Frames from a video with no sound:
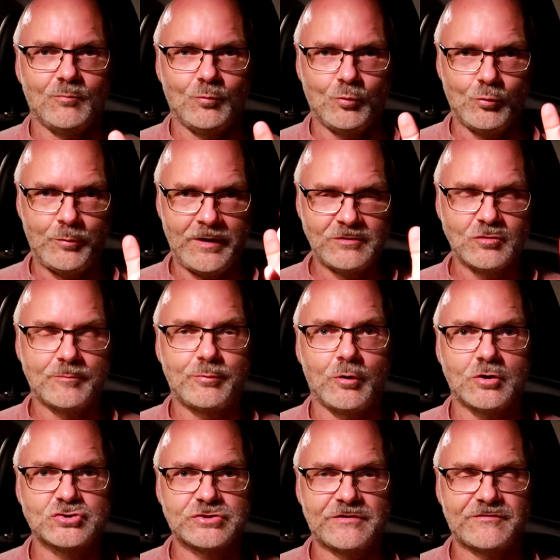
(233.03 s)
when you
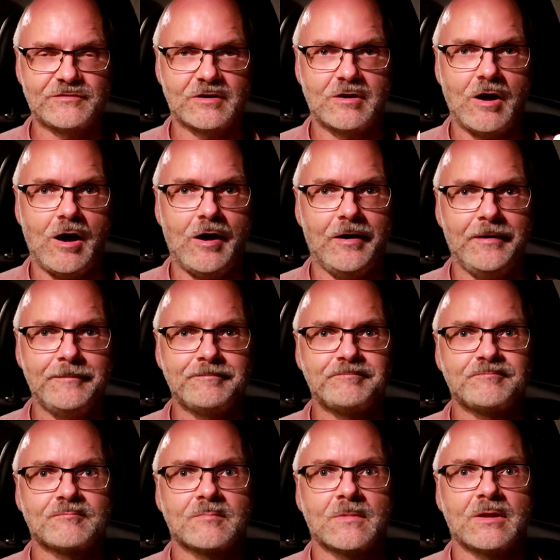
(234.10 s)
purchase the car,
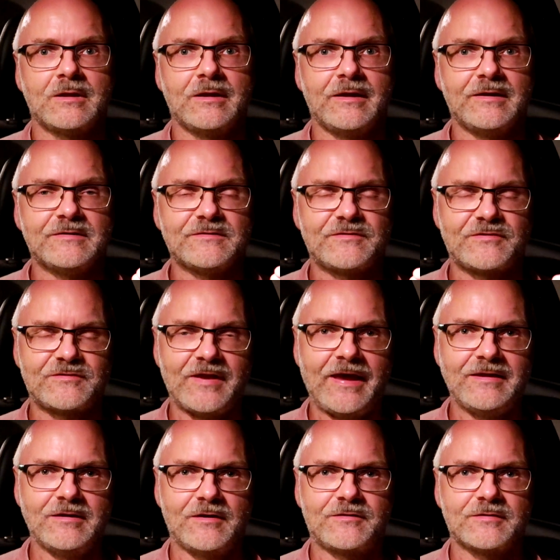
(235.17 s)

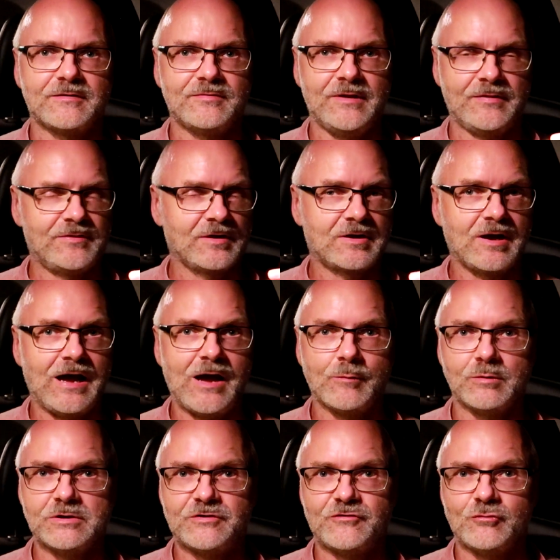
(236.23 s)
stated that the car
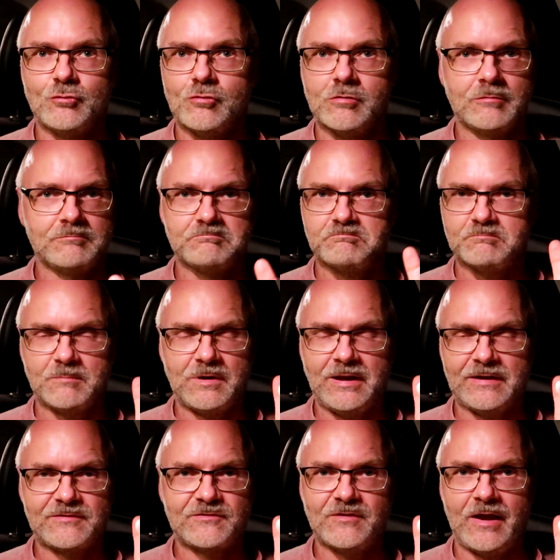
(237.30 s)
will do,
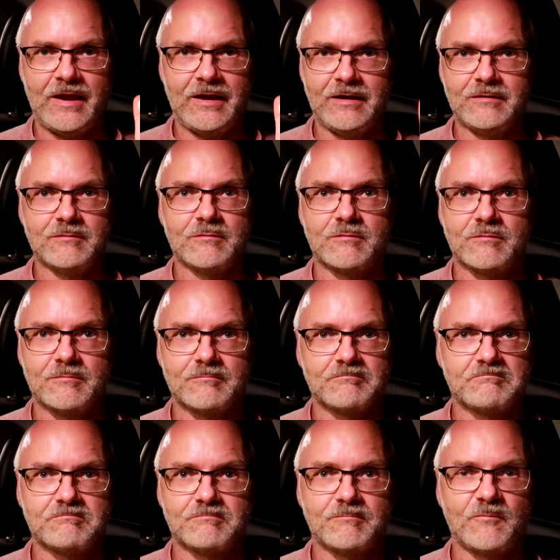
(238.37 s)
let's say,
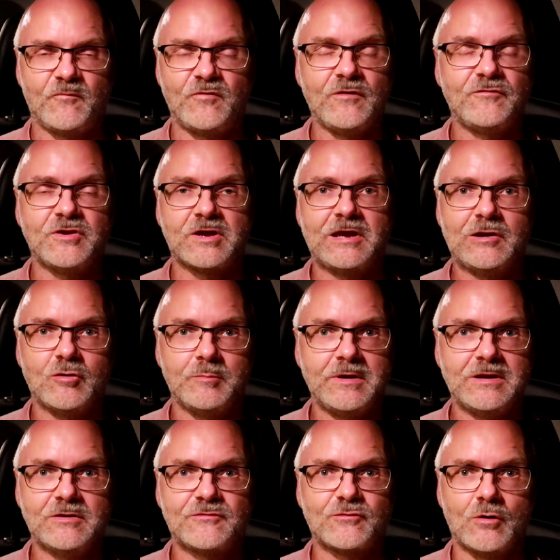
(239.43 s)
50
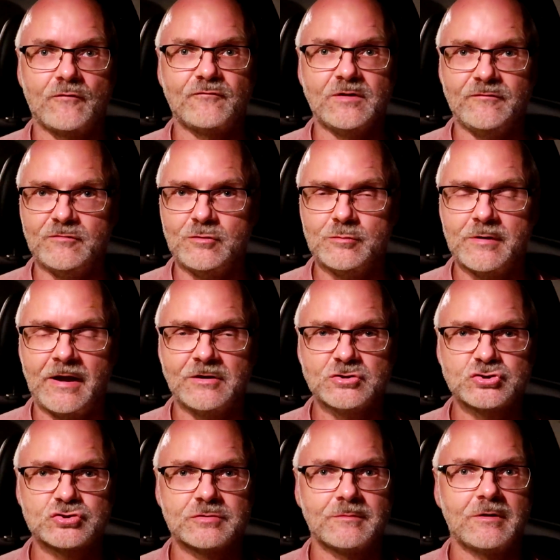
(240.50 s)
kilometers of EV
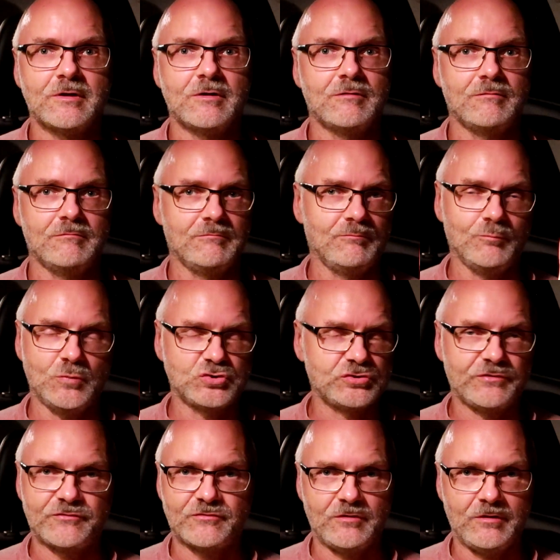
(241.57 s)
range, which is